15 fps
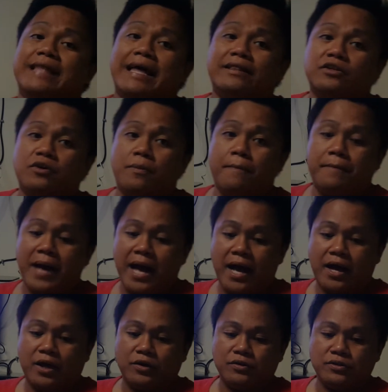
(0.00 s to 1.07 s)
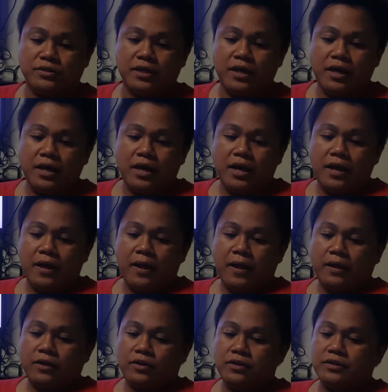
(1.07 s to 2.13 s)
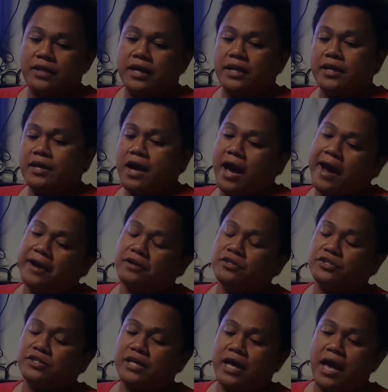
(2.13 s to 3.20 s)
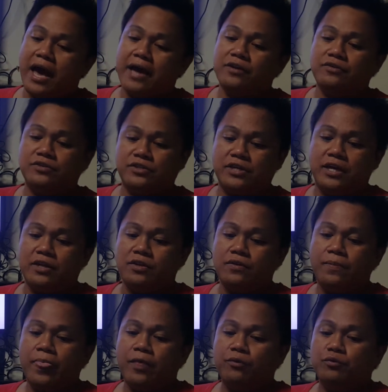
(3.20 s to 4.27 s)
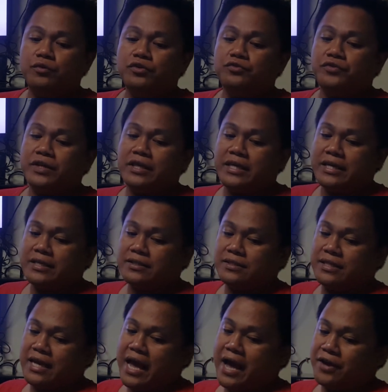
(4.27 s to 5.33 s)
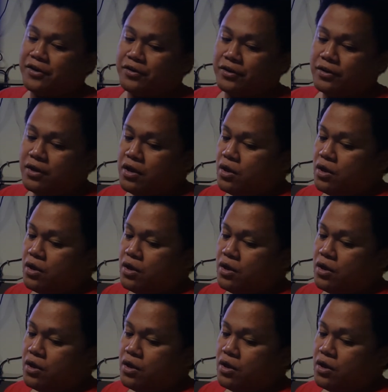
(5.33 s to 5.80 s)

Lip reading: that compounds containing hydrogen would release the ion